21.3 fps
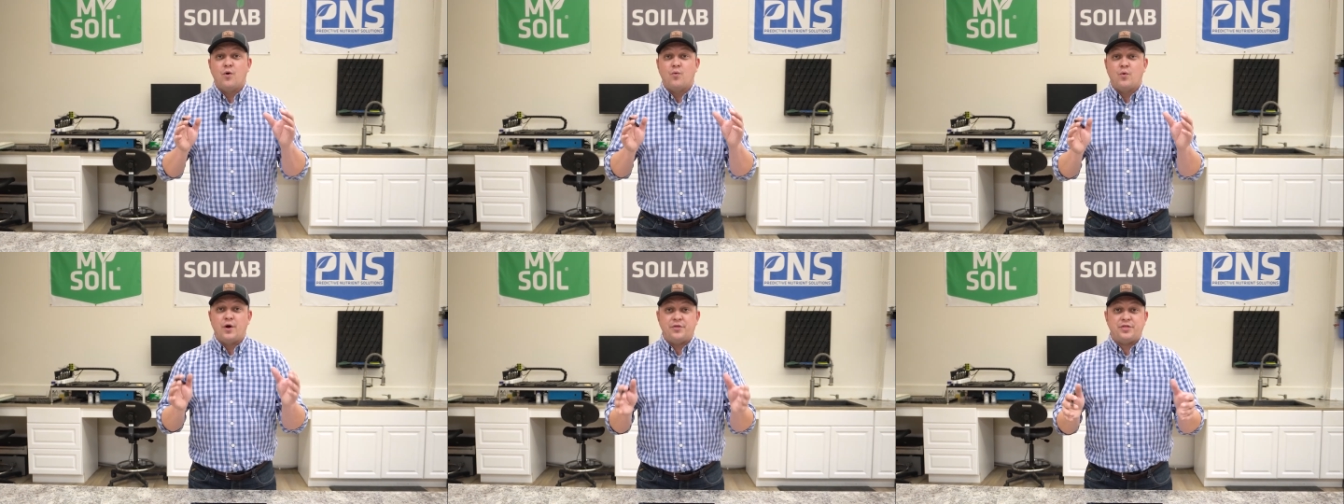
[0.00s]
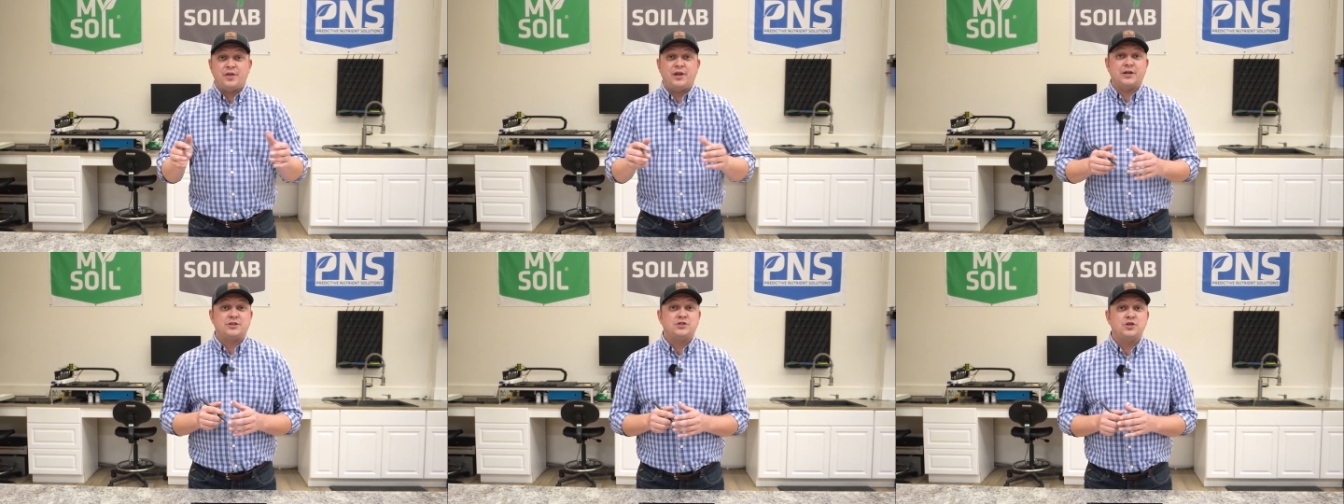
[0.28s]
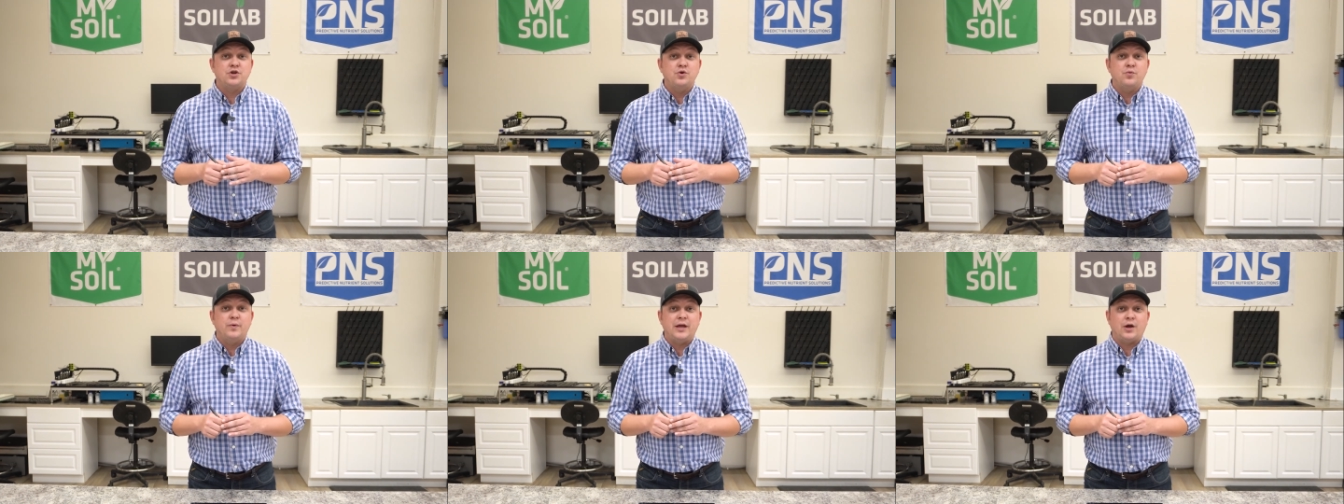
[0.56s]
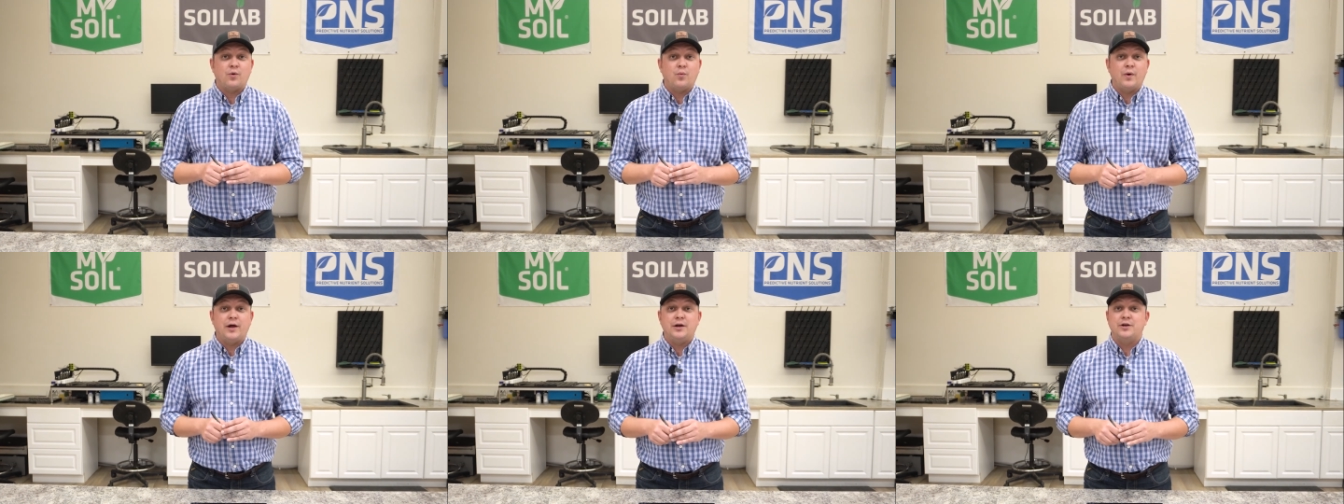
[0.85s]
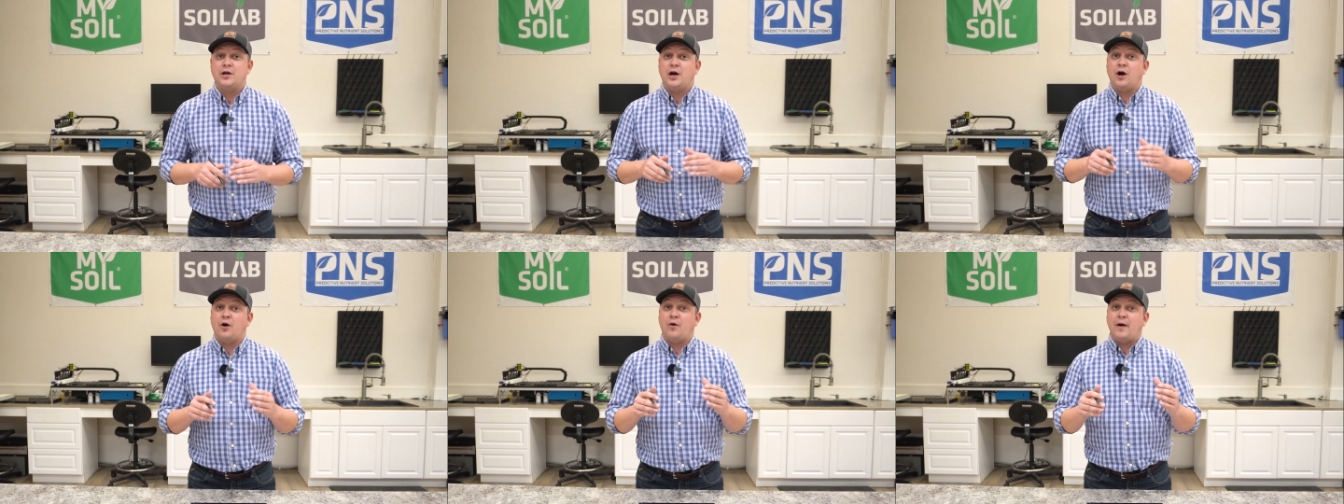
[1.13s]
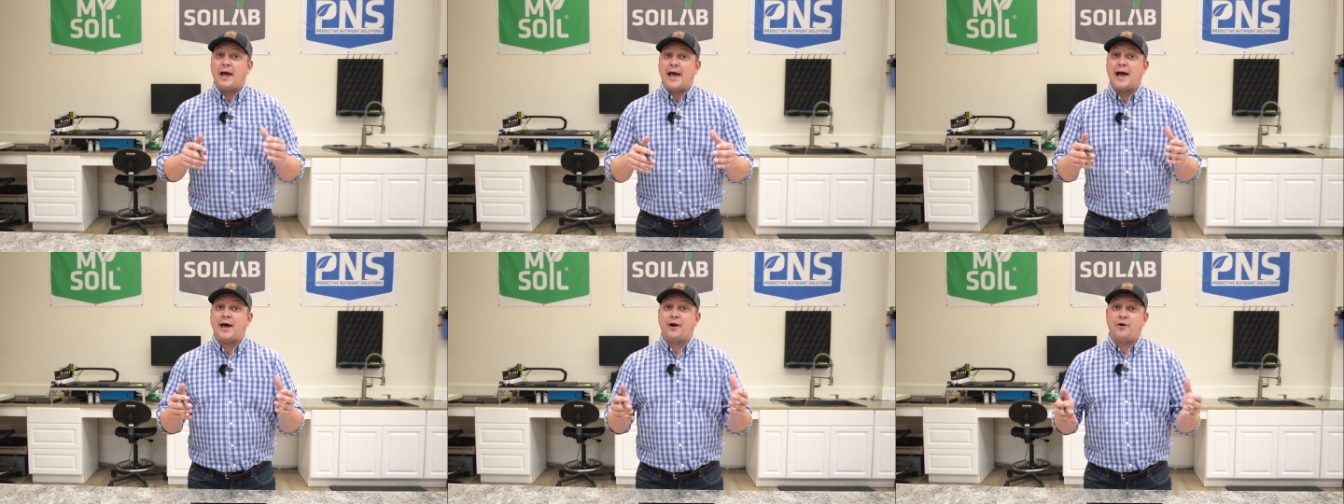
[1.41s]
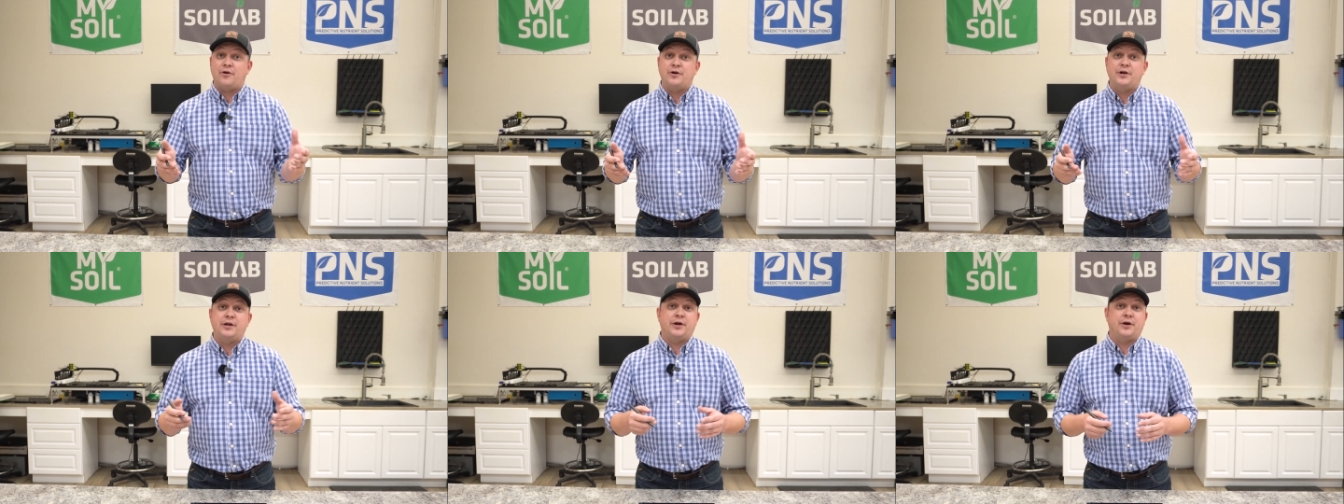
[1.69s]
within a two-week window at
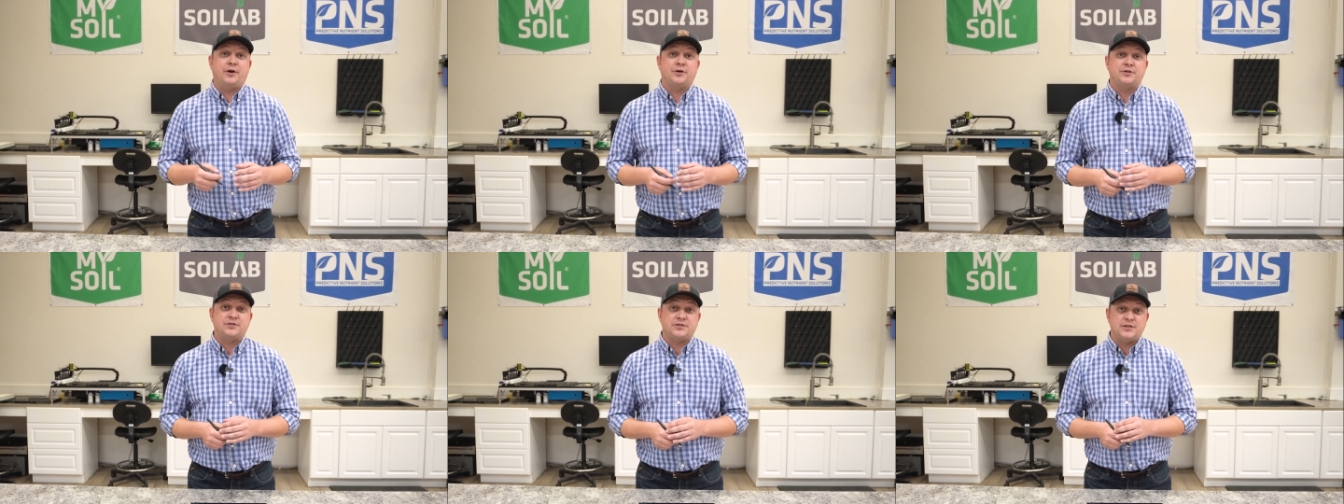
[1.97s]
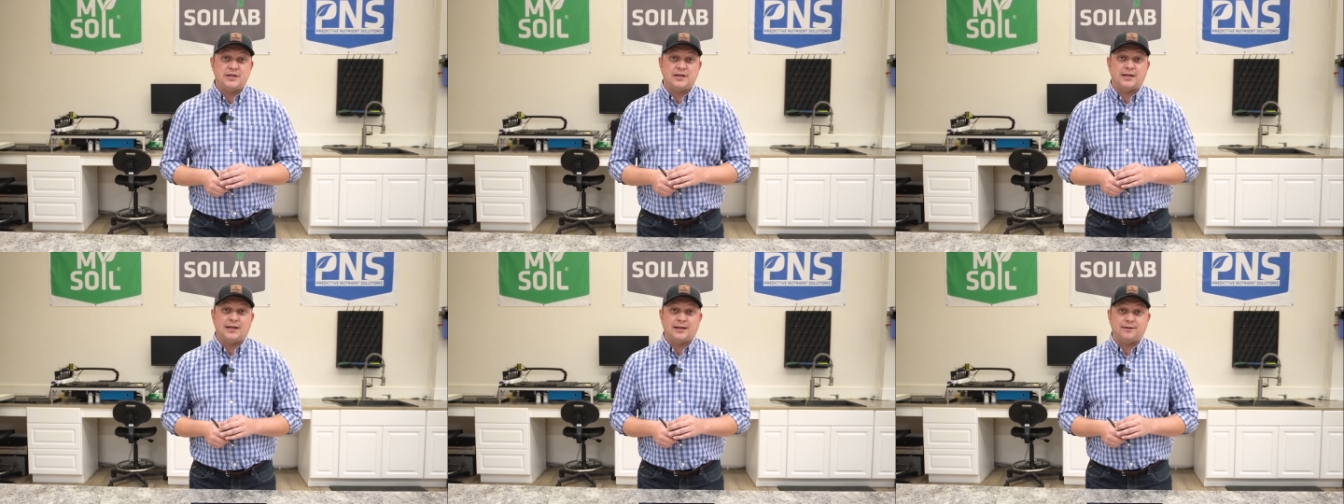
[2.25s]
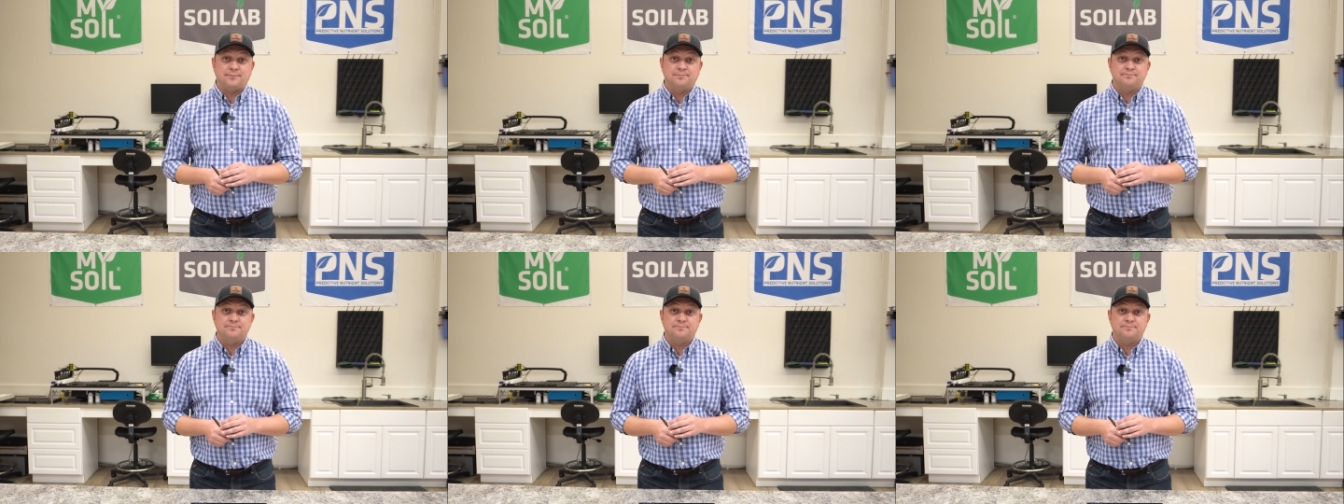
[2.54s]
or near seeding.